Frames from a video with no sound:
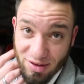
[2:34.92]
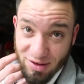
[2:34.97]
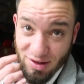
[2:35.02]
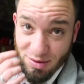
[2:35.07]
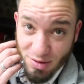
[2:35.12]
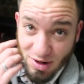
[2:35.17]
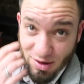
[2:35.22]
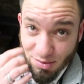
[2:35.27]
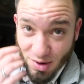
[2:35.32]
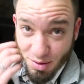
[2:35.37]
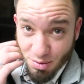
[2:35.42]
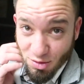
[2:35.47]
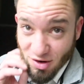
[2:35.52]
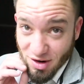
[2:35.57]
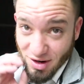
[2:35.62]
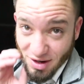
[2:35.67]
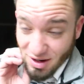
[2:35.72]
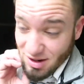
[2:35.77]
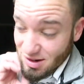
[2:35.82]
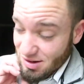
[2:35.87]
really made my
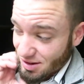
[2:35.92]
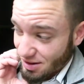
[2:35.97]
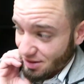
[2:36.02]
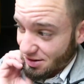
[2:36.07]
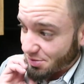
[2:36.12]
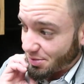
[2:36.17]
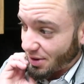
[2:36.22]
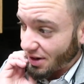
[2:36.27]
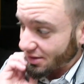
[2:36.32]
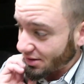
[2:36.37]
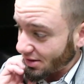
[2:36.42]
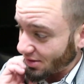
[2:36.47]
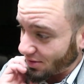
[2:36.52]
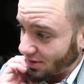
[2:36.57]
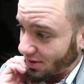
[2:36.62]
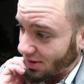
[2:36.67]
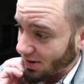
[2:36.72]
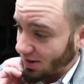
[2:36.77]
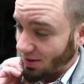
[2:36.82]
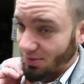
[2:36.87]
morning. I didn't expect that
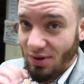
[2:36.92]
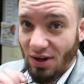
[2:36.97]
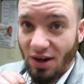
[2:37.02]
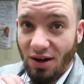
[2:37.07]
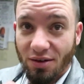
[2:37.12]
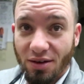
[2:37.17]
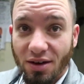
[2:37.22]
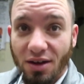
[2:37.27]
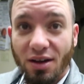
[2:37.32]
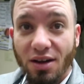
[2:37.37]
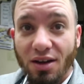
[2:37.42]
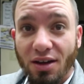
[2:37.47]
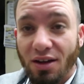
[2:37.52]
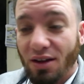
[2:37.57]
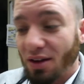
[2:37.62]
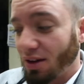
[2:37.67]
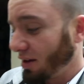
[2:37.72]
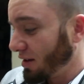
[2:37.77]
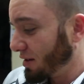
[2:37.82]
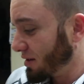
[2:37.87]
when I came down.
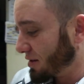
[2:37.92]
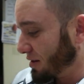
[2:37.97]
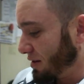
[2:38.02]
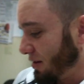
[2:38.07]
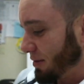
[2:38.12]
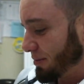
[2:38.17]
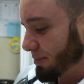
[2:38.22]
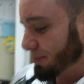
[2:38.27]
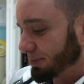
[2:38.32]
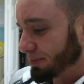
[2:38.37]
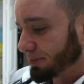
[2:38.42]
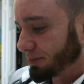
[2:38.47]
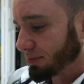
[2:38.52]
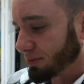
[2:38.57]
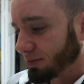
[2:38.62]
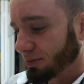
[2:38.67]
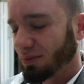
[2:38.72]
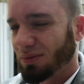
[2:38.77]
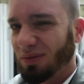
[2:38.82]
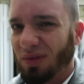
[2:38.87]
So,
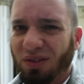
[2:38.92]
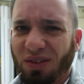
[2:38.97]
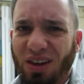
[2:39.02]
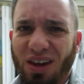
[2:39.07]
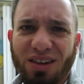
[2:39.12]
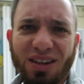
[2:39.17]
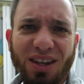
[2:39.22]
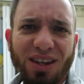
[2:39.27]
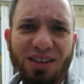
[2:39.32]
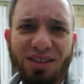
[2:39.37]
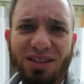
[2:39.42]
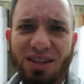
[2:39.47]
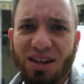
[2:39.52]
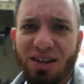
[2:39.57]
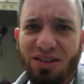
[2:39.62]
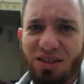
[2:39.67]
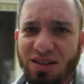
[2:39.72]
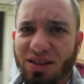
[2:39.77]
Valentine's Day is